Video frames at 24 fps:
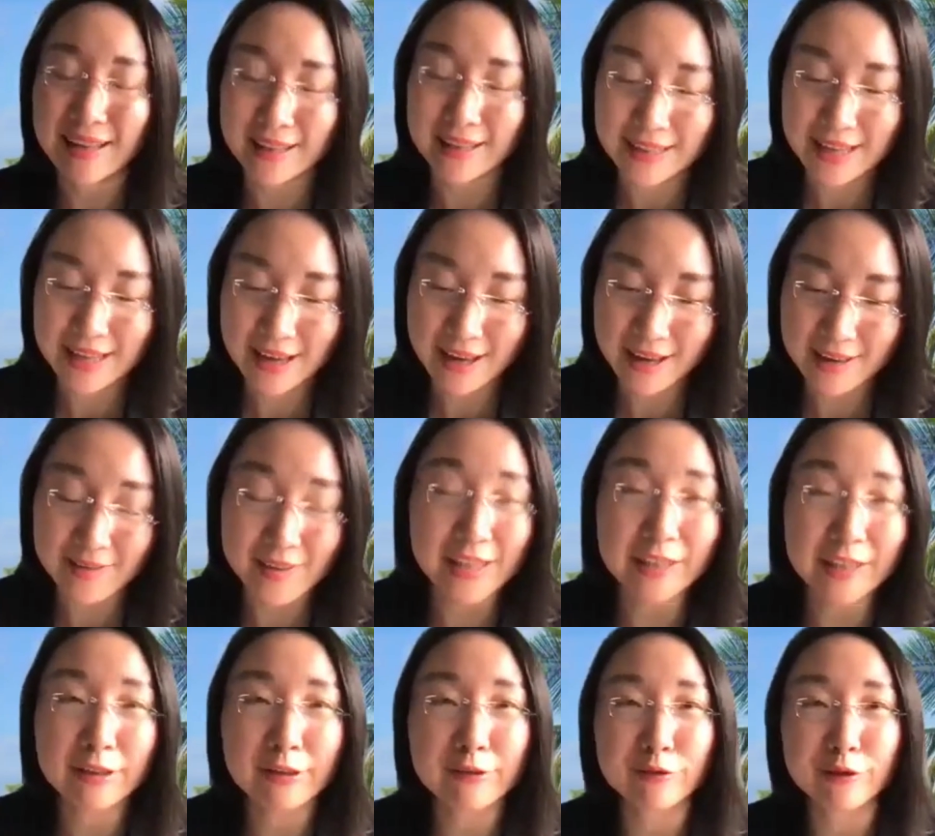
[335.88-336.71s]
Yeah,
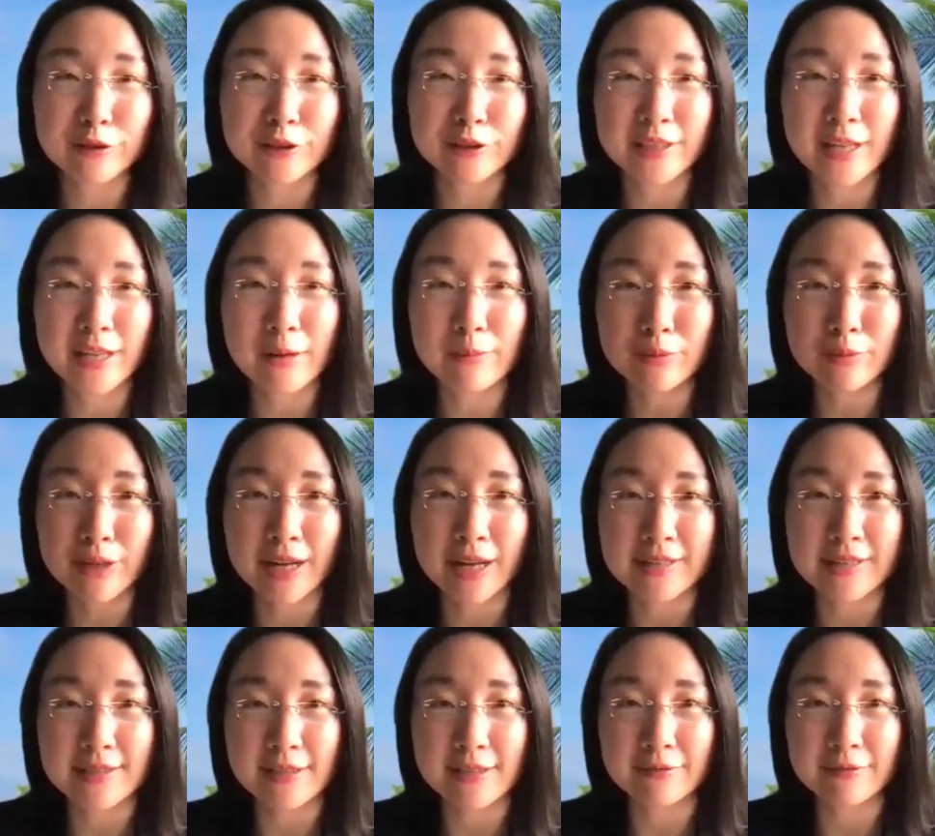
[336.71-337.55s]
thank you for the
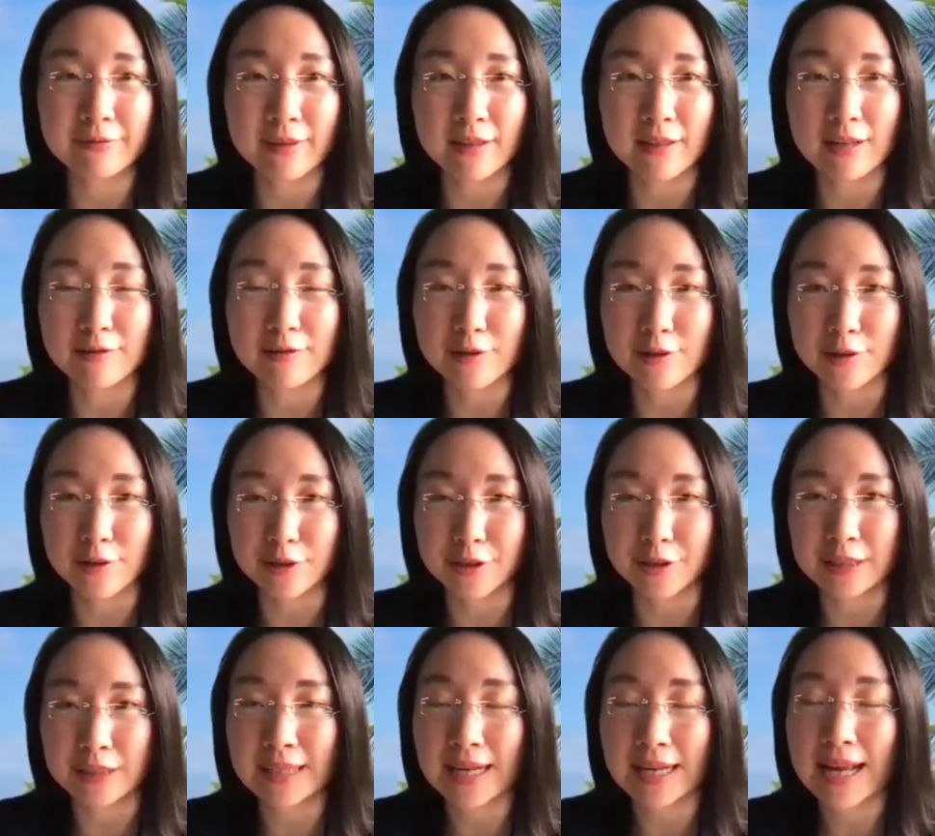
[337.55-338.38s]
comprehensive
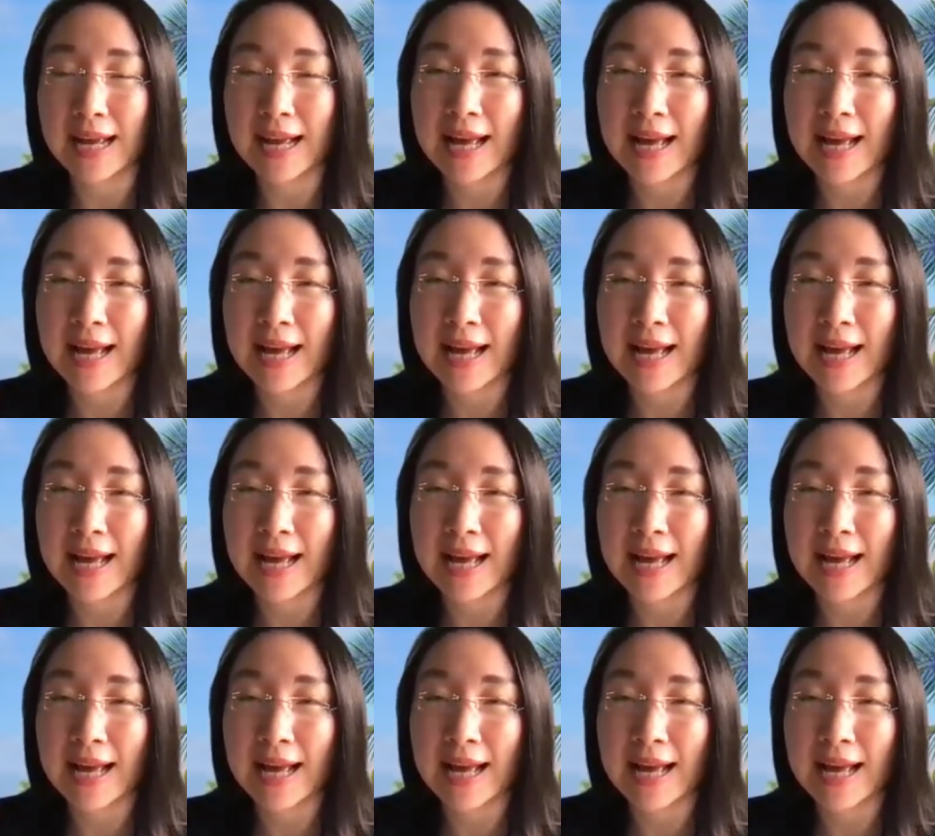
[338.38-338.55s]
answer.